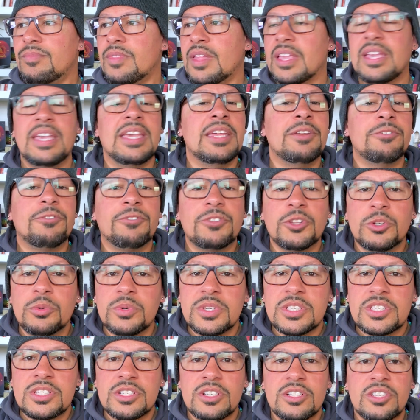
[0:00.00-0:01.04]

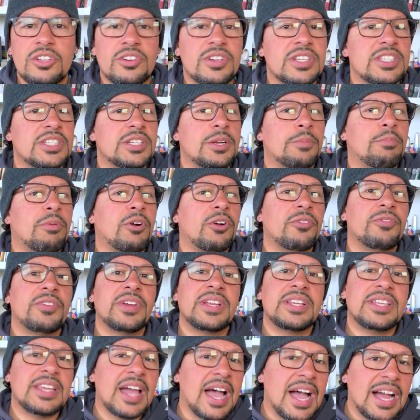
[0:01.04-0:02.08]
influencer. There isn't a
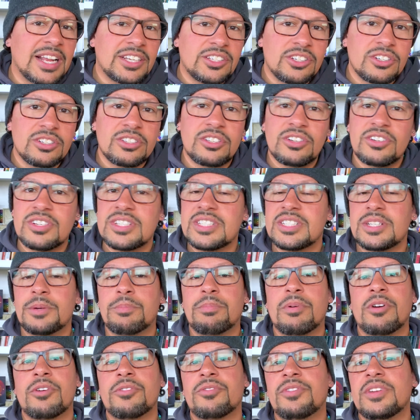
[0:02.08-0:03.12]
perfect doctor. There isn't a
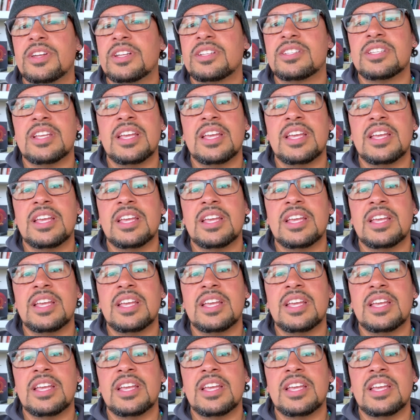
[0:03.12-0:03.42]
perfect